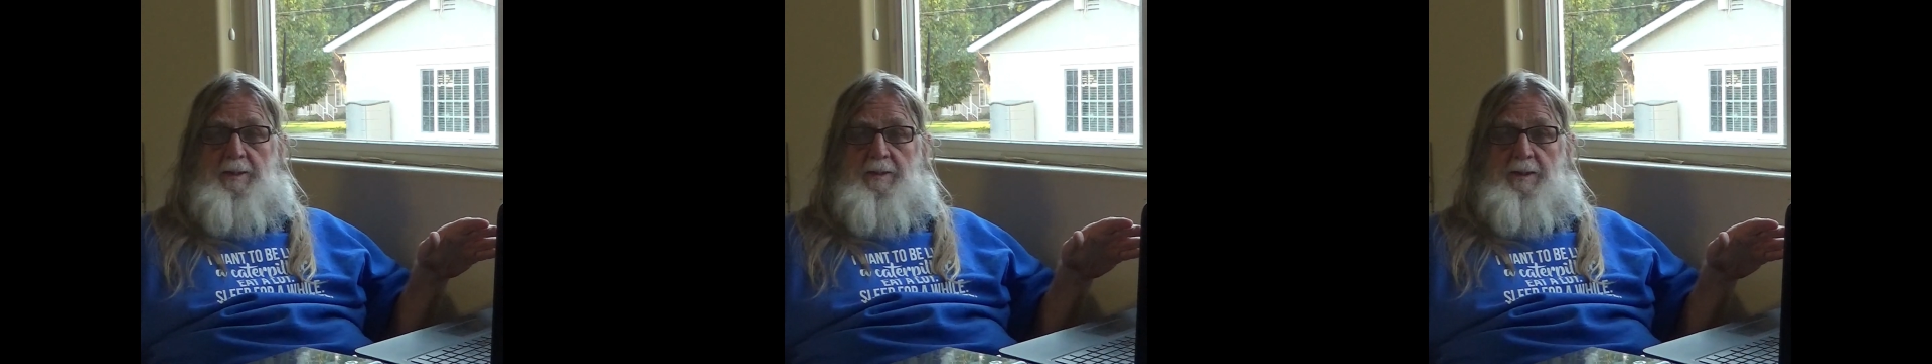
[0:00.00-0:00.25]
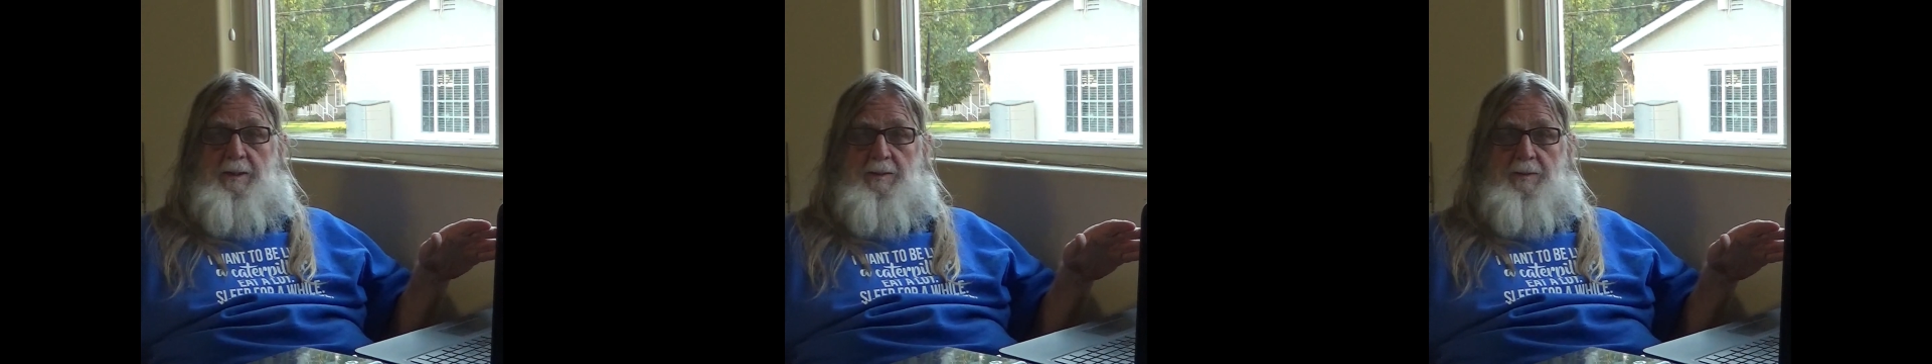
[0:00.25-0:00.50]

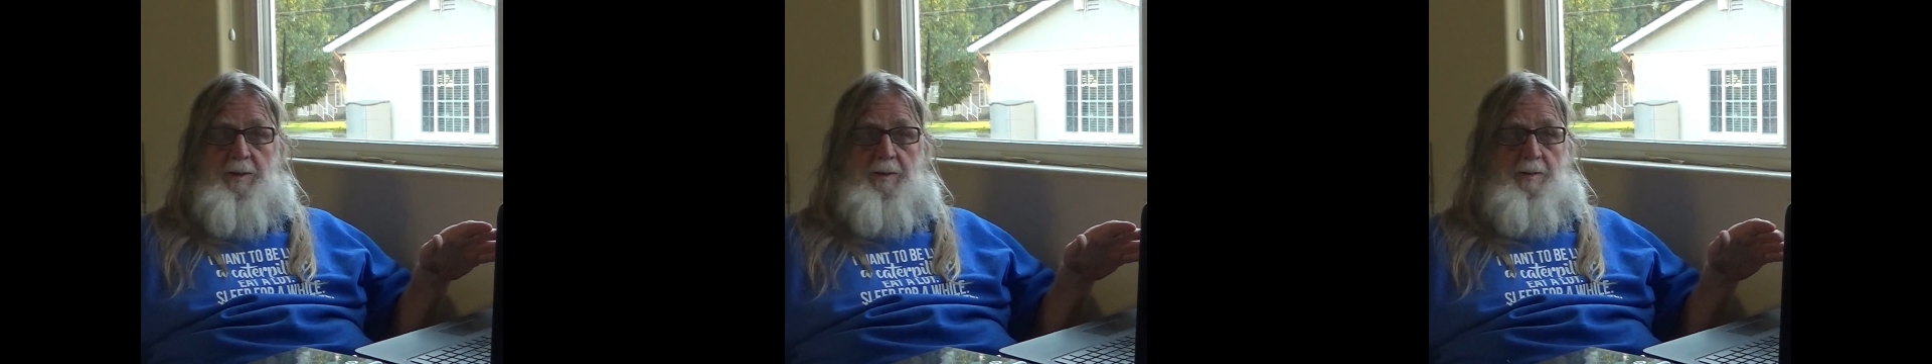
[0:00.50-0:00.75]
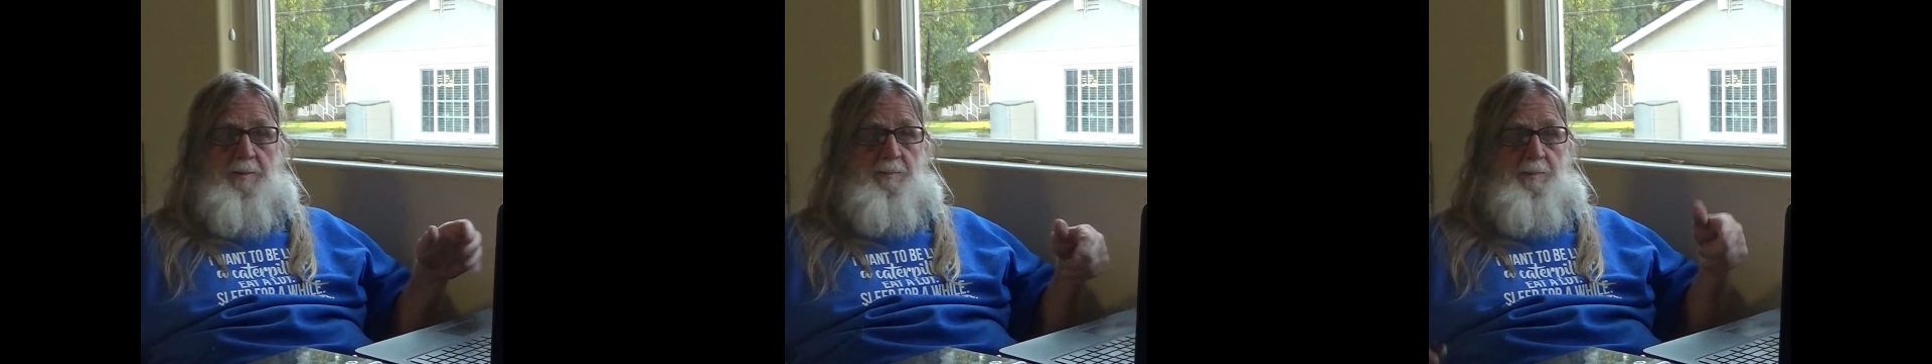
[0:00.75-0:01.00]
you know,
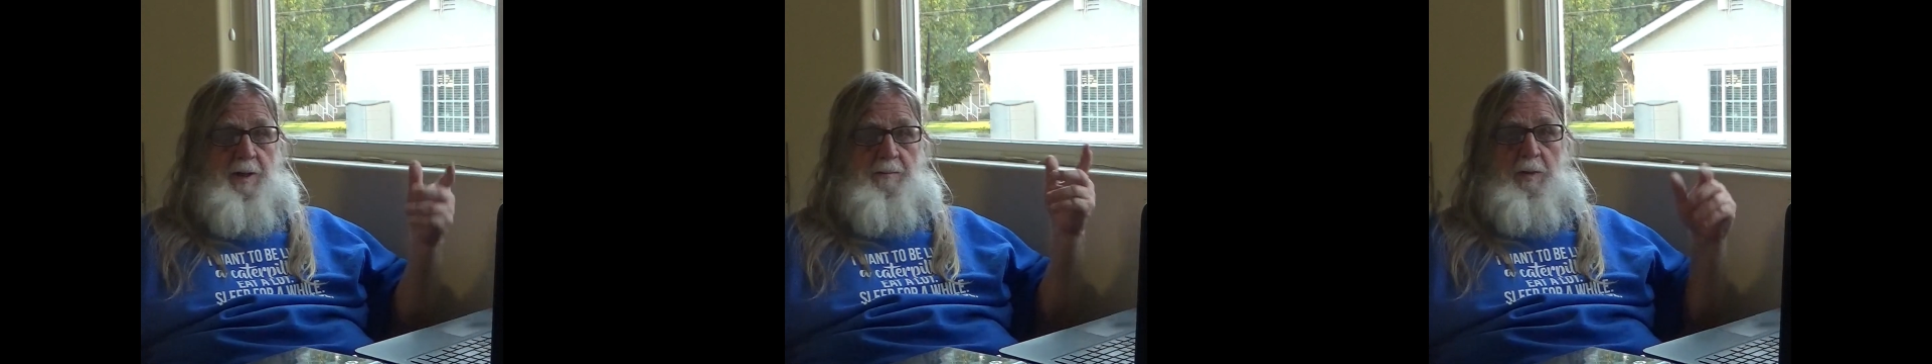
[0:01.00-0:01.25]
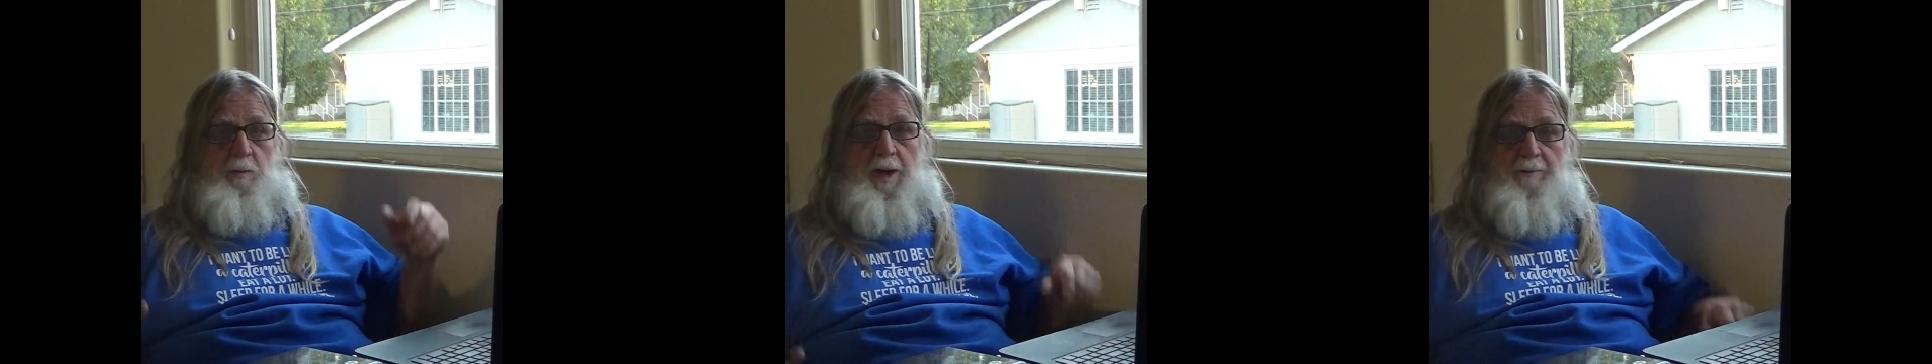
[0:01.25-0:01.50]
to give me
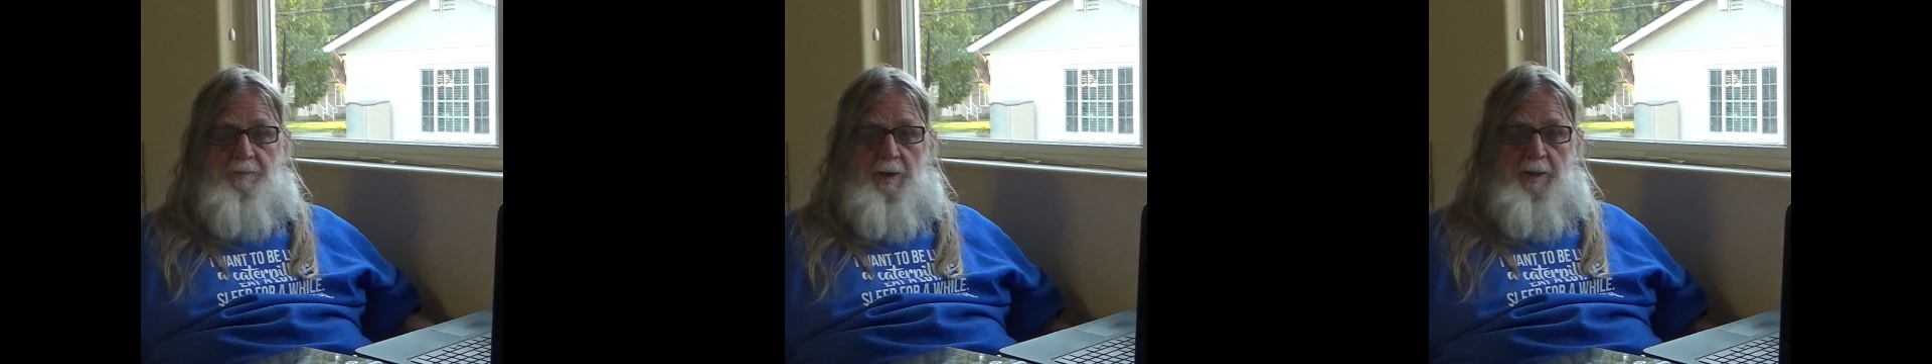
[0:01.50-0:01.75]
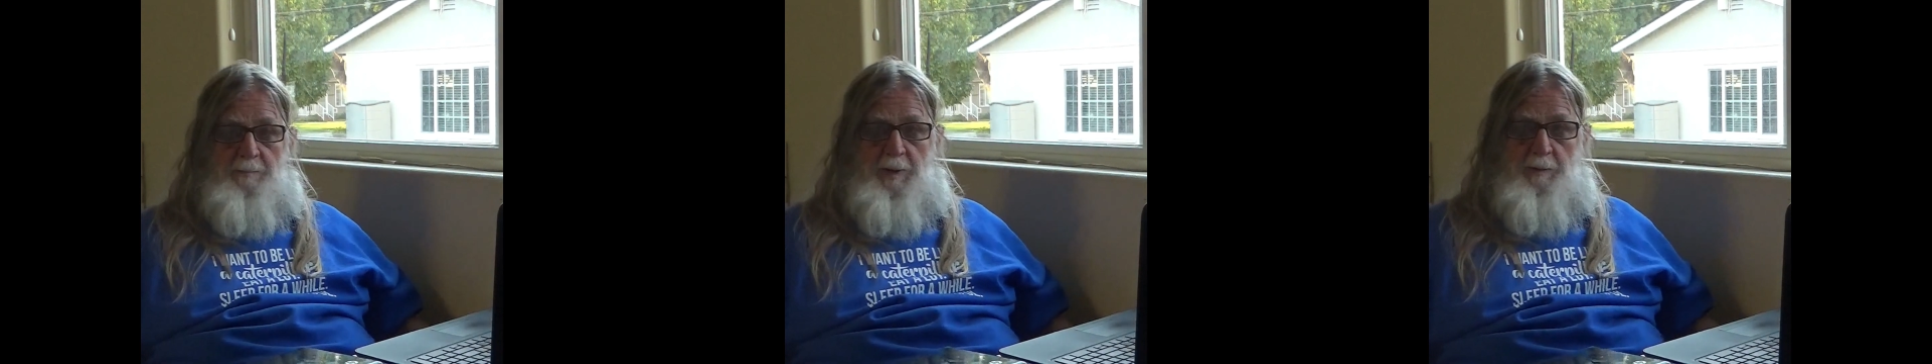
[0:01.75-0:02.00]
Wi-Fi
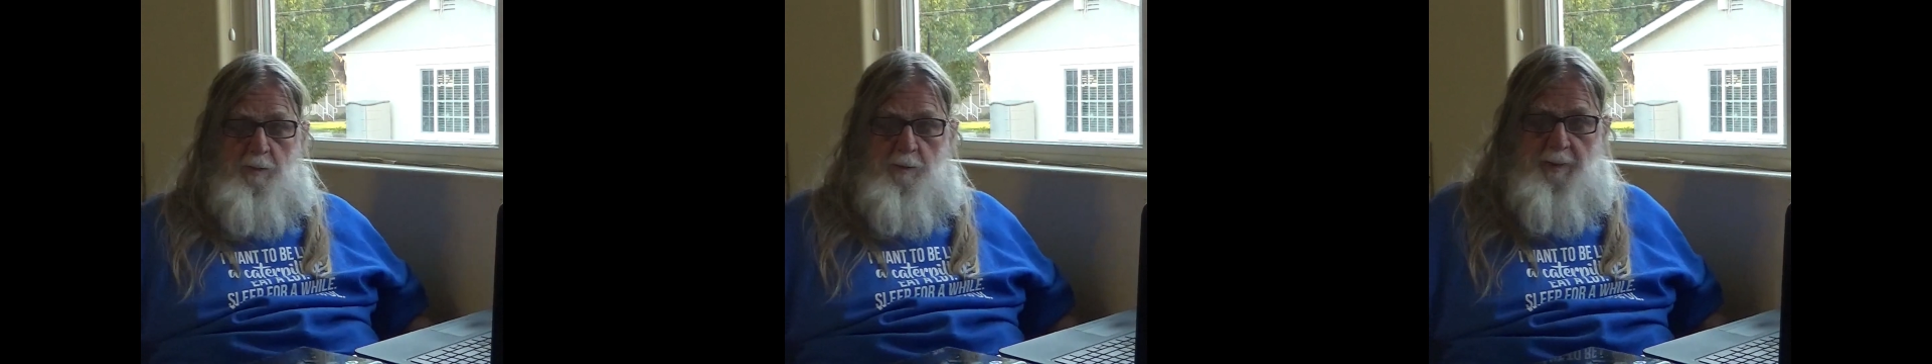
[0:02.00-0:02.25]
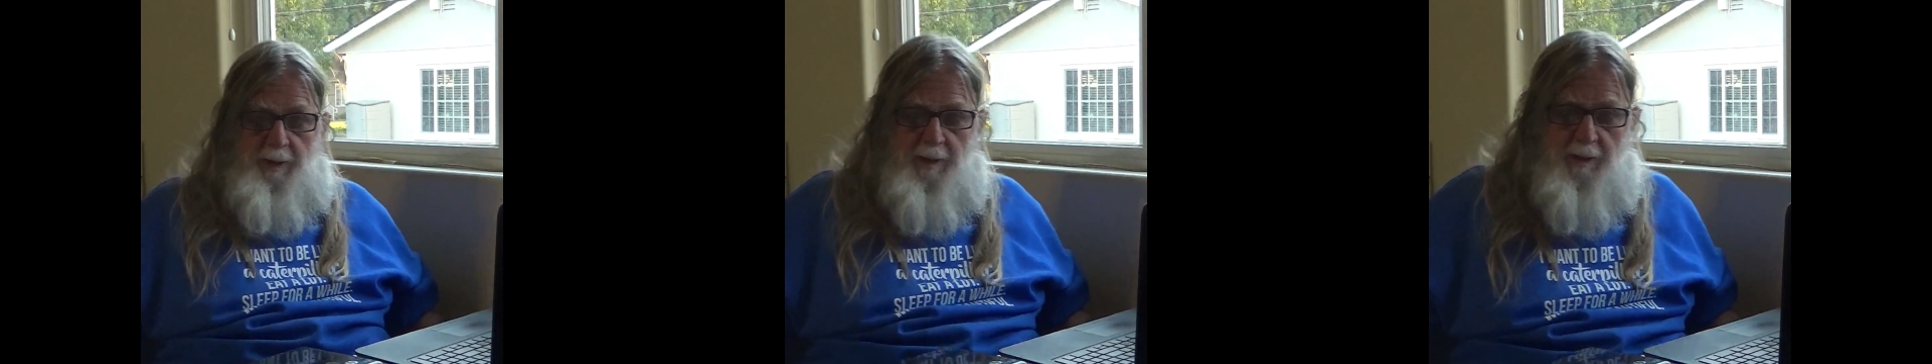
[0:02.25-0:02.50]
in my room here.